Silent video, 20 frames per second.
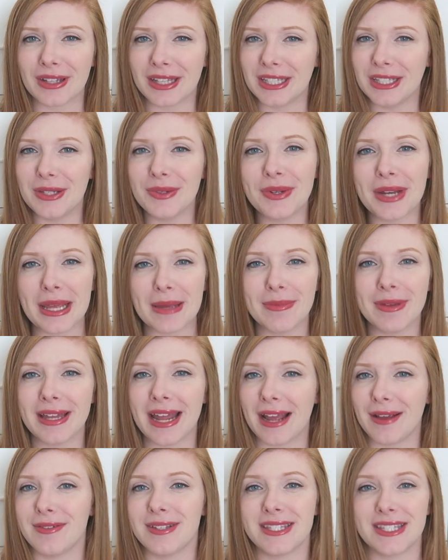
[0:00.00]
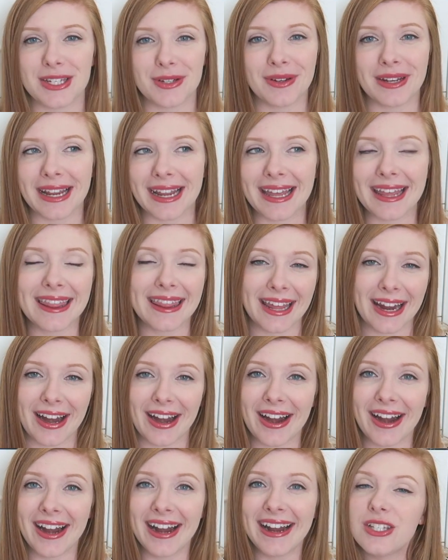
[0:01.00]
like you name it, I was doing it
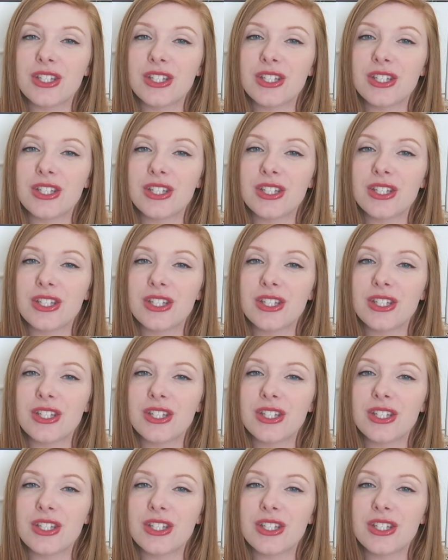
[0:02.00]
there.